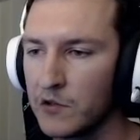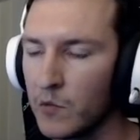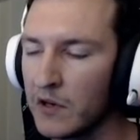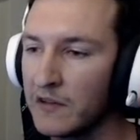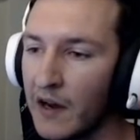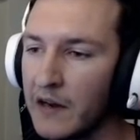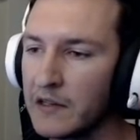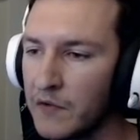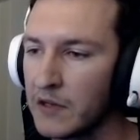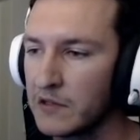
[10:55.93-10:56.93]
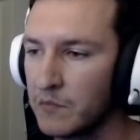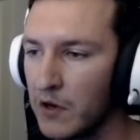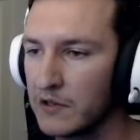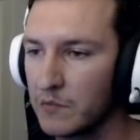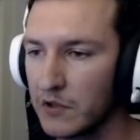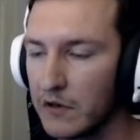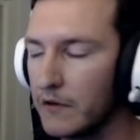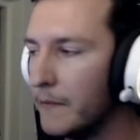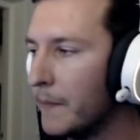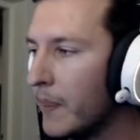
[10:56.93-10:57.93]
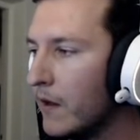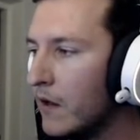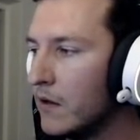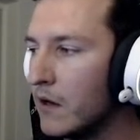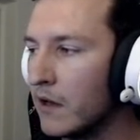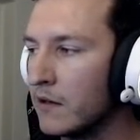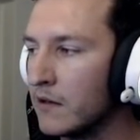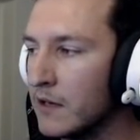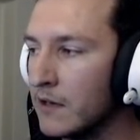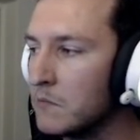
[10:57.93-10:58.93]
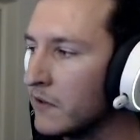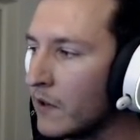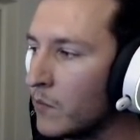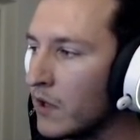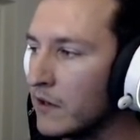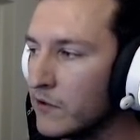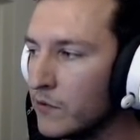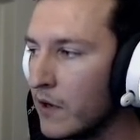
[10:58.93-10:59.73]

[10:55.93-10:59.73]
You wanna die as fast as possible here. And in the meantime, while I do